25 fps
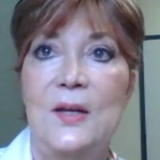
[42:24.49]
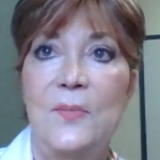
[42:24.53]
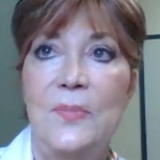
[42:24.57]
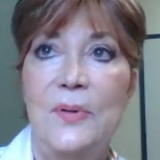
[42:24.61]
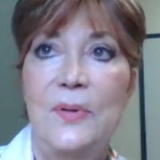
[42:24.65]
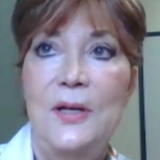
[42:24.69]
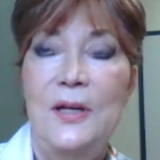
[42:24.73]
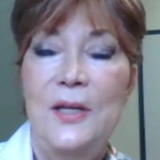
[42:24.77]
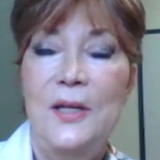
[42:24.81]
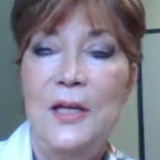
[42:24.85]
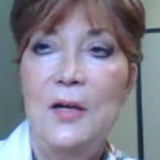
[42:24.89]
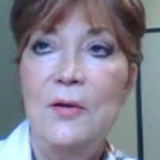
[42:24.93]

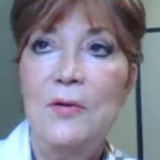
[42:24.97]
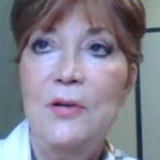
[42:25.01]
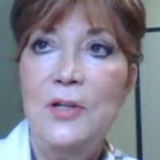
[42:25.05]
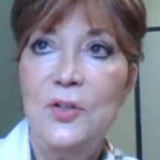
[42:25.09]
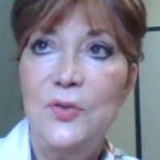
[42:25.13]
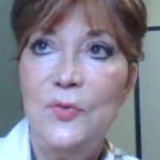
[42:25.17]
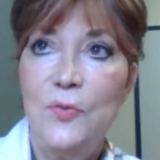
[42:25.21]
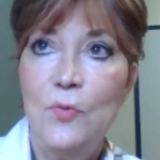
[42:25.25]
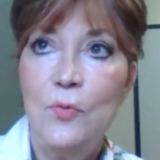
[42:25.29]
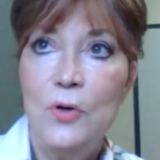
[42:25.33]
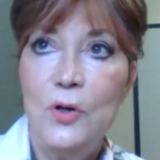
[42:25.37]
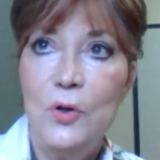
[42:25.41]
but it
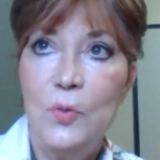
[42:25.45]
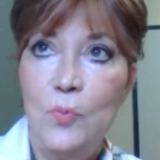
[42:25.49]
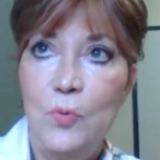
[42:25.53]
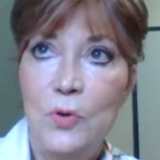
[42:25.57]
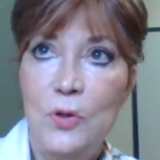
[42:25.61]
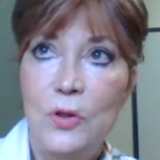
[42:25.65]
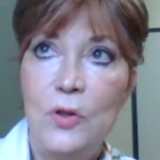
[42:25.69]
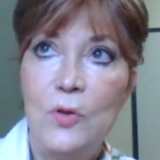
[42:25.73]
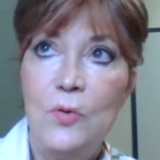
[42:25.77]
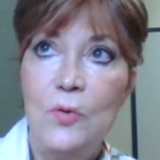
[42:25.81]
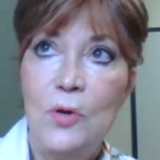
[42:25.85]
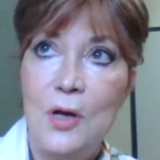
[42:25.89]
carries forth
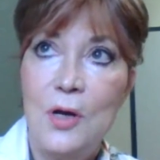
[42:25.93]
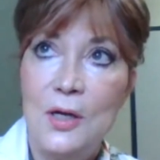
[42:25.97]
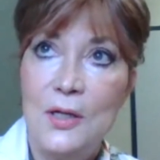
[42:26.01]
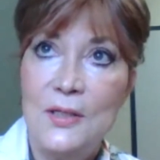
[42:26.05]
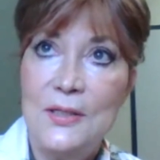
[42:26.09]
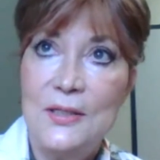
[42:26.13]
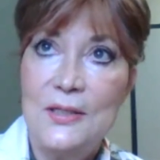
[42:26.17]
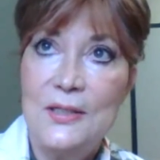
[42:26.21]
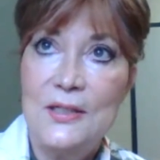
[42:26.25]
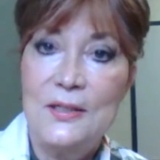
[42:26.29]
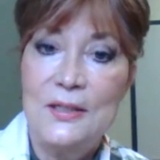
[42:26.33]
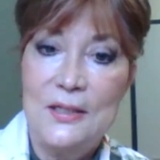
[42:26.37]
with you
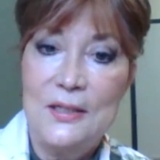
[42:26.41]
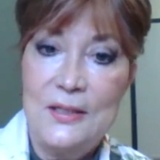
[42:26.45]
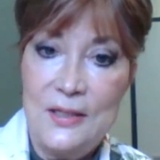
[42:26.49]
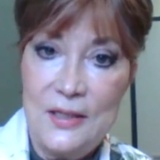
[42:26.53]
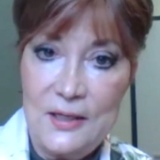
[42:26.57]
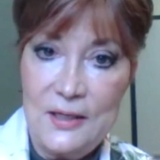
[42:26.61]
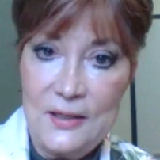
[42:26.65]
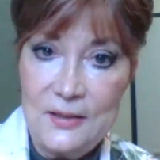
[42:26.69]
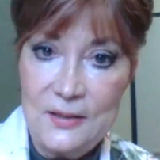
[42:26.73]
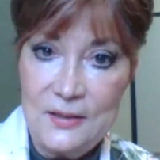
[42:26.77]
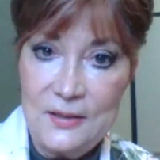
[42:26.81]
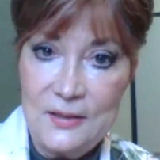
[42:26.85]
constantly
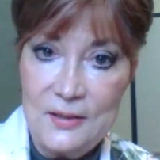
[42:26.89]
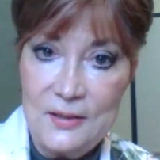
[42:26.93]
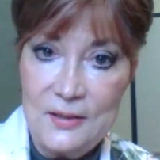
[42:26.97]
then.